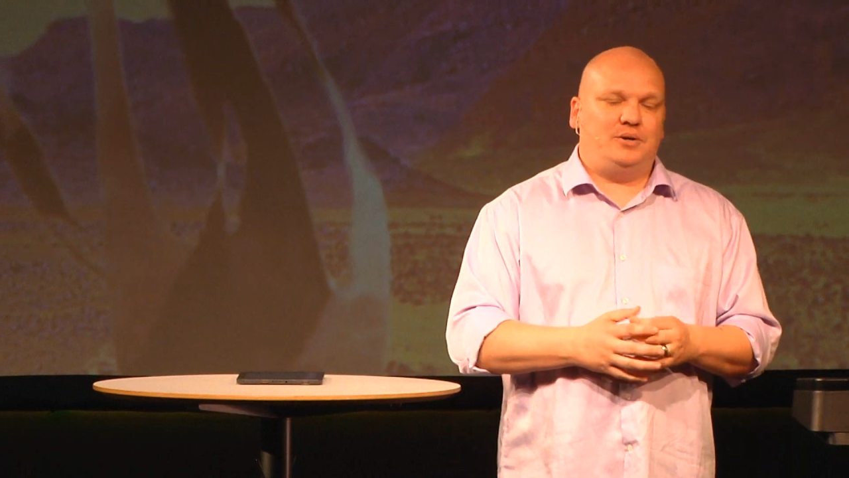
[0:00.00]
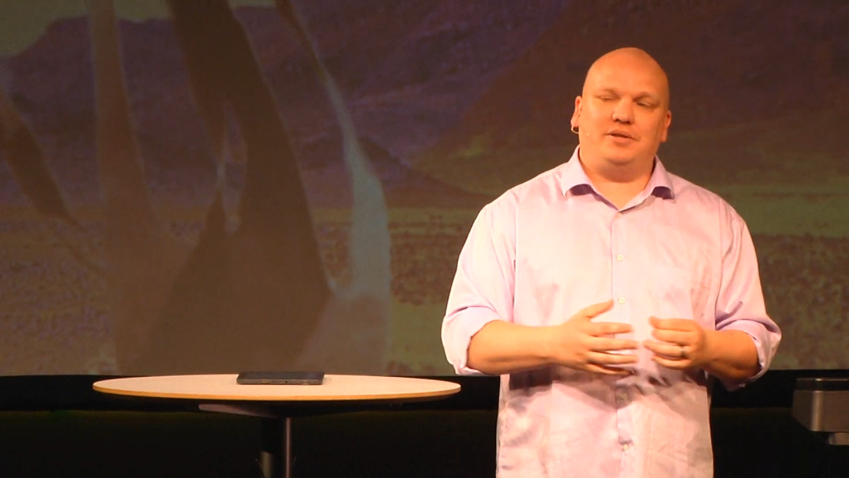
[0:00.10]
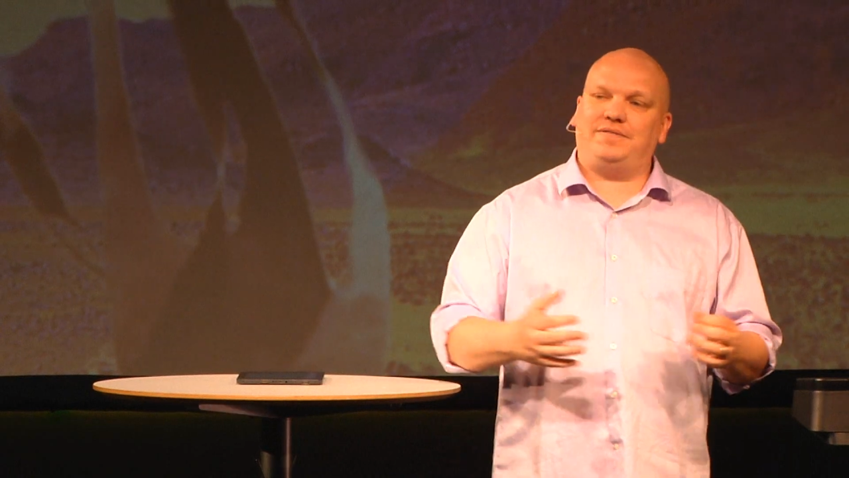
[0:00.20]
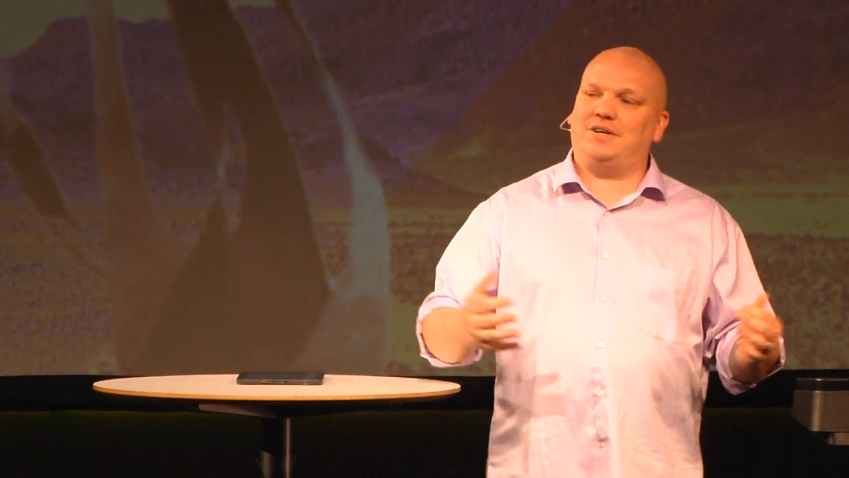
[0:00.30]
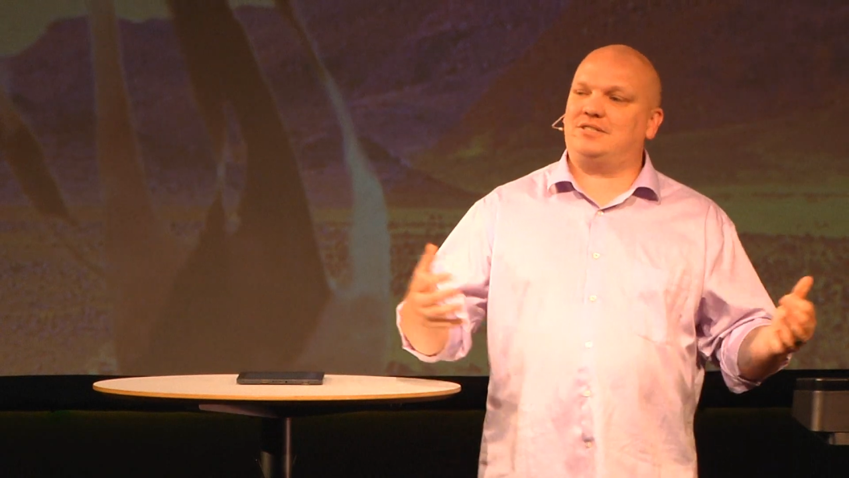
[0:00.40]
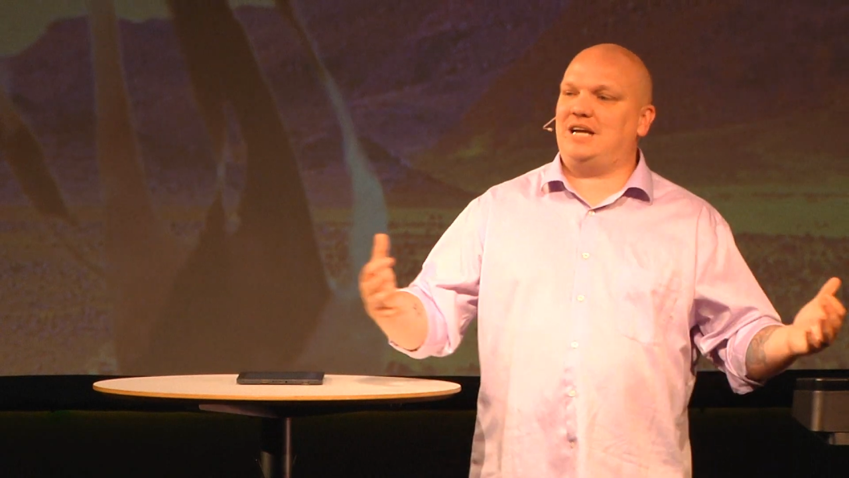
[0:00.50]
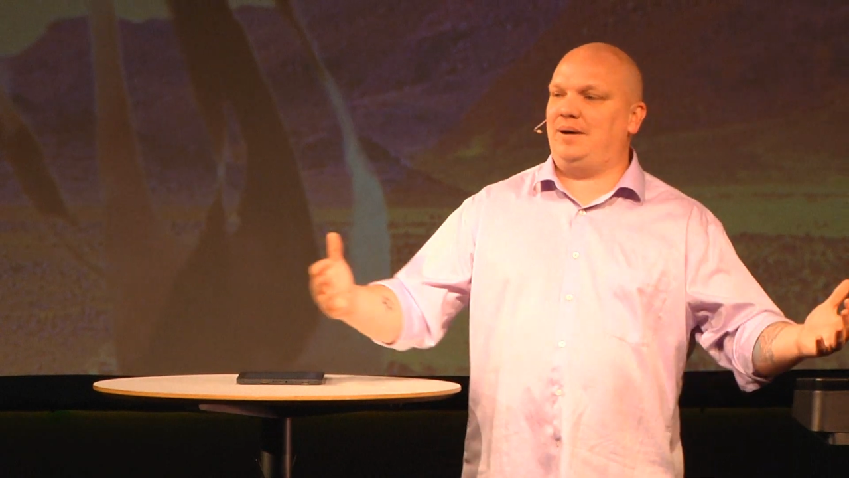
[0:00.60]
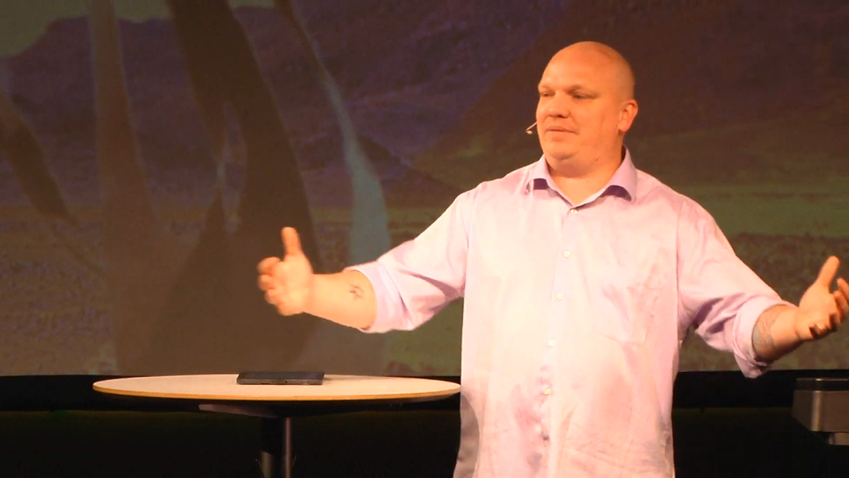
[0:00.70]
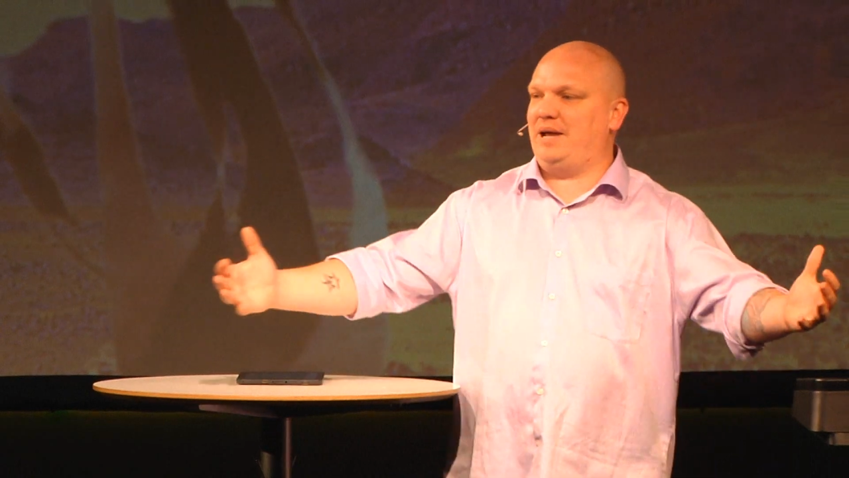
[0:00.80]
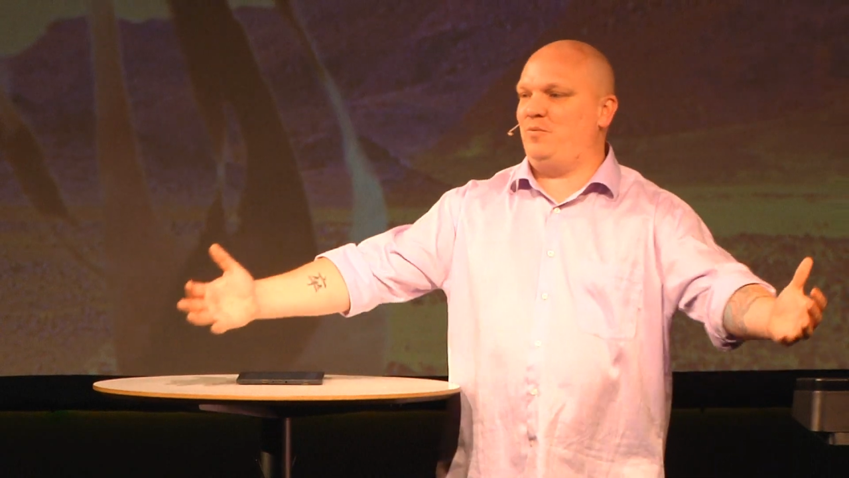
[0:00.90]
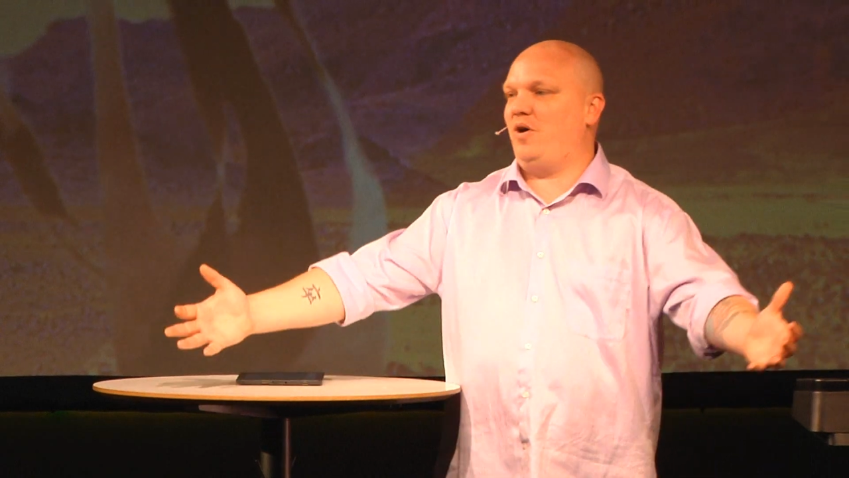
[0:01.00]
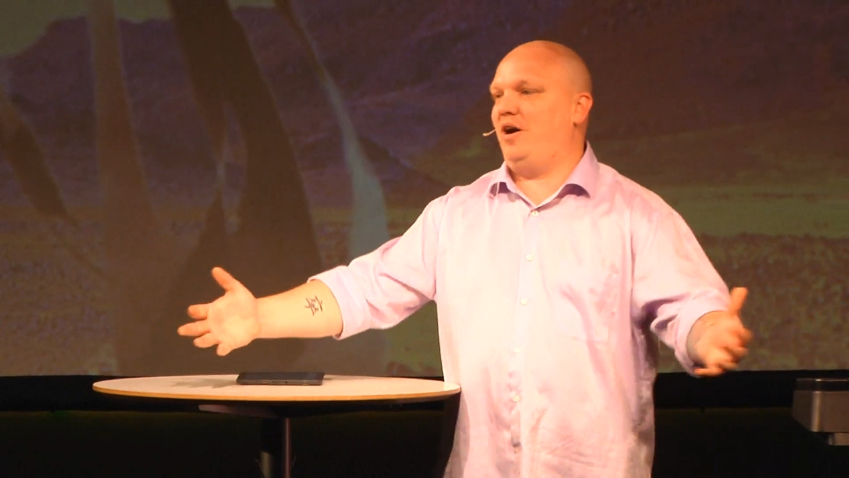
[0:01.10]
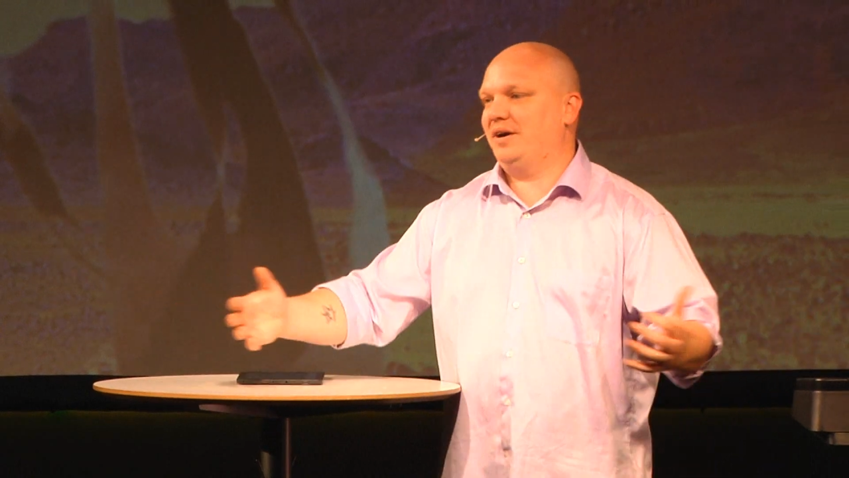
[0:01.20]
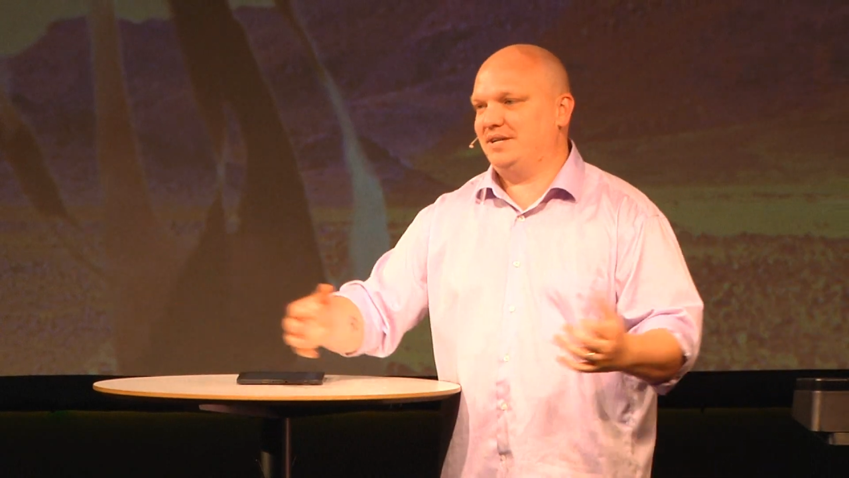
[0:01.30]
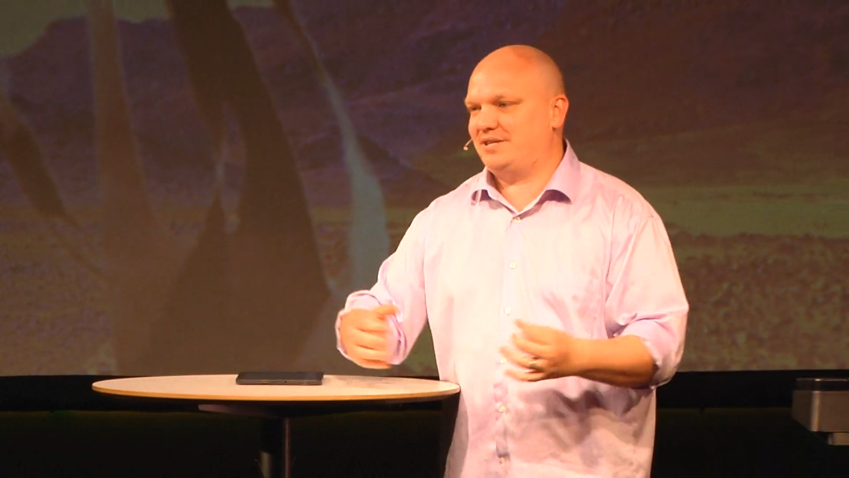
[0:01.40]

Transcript: Oh, the first time they walk,